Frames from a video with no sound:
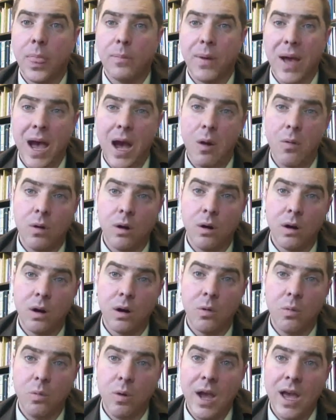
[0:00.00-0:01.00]
power
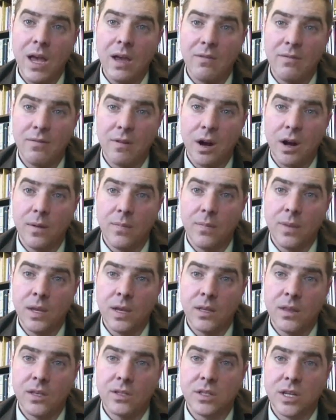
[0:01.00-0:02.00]
away from
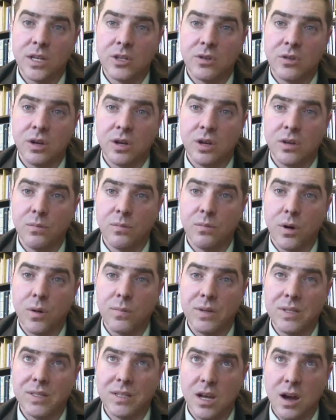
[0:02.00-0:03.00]
the central
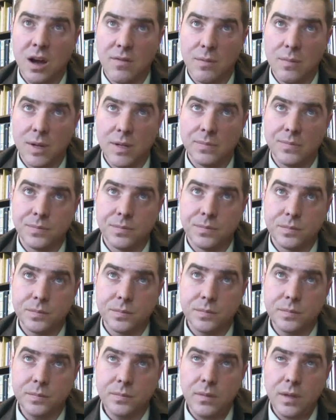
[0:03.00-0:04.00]
Burmese government.
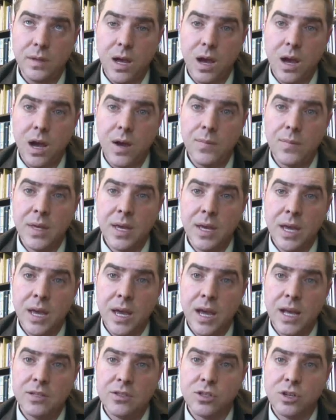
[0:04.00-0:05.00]

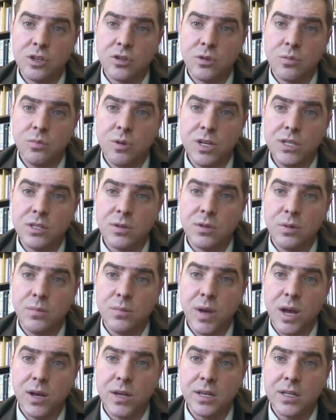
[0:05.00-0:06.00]
And so the recent
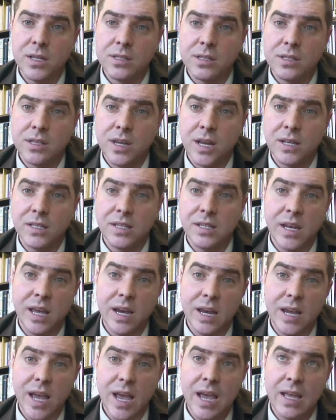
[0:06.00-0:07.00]
rebellions in
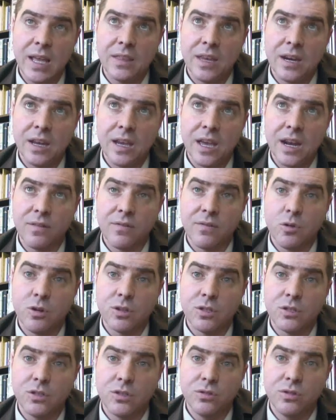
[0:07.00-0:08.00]
1988, and then again, of
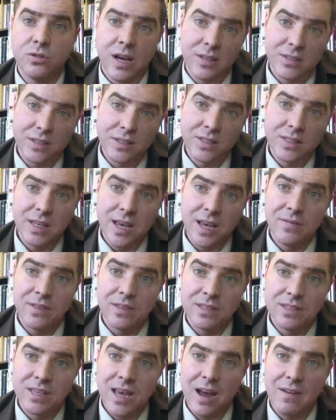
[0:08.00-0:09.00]
course, in 2007,
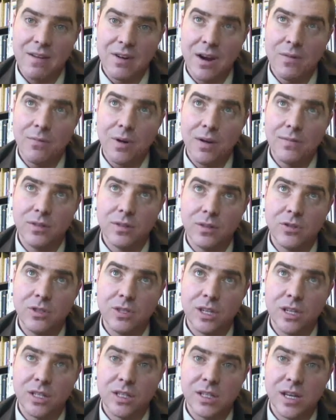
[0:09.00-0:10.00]
the Saffron
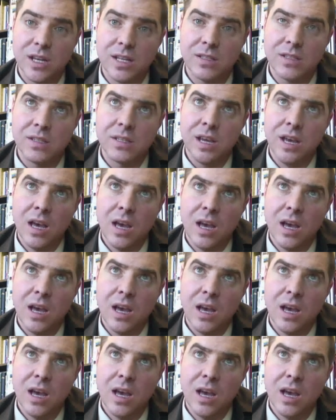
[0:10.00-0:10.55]
Revolution, in a sense,